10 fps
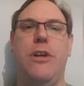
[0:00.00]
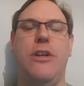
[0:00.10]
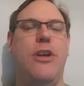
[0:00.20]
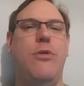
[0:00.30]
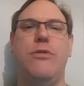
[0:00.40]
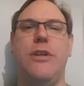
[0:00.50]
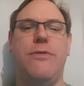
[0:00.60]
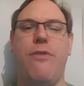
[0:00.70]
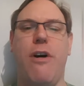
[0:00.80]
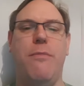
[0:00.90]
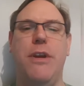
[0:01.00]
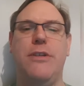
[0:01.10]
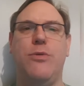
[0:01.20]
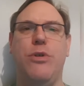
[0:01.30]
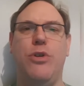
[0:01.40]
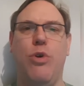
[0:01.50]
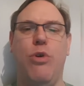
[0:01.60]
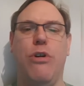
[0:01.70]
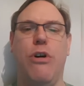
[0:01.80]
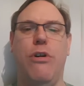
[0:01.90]
Use this 5 minutes to
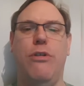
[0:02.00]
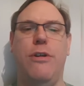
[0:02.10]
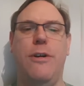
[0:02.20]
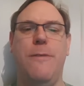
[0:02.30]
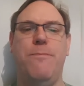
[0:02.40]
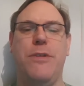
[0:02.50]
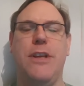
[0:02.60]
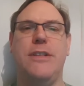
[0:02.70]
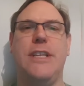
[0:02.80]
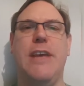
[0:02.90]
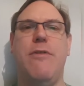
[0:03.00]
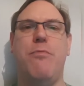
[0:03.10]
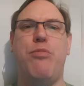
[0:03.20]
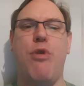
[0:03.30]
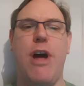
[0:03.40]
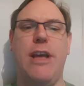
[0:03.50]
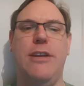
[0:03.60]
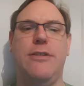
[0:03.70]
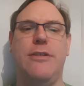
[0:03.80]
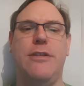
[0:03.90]
adore God, to give Him
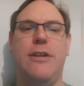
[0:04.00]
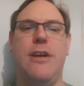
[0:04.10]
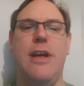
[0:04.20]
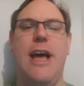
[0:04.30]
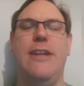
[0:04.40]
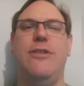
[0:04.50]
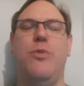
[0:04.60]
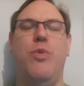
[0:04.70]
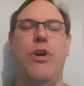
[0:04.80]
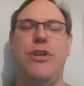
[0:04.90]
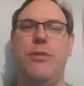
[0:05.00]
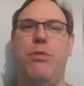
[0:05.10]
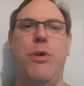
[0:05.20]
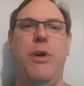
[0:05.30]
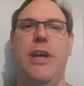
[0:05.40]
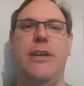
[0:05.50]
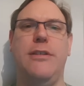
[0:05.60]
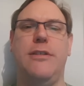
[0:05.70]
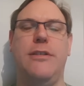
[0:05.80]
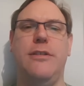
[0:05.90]
praise and to worship who He
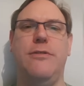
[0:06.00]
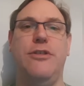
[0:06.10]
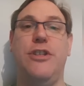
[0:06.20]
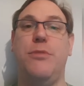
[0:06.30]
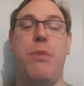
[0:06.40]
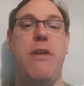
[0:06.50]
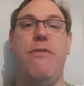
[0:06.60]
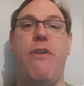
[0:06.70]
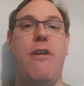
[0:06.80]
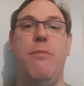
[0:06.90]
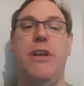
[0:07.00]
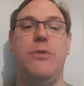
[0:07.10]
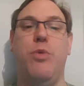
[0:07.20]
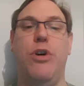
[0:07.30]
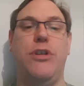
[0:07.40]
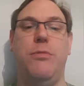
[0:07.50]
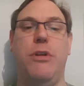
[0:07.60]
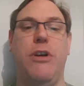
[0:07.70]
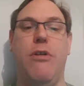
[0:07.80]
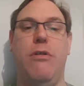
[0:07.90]
is. Just spend 5 minutes
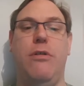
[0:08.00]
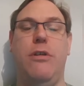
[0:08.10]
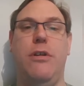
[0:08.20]
worshipping God.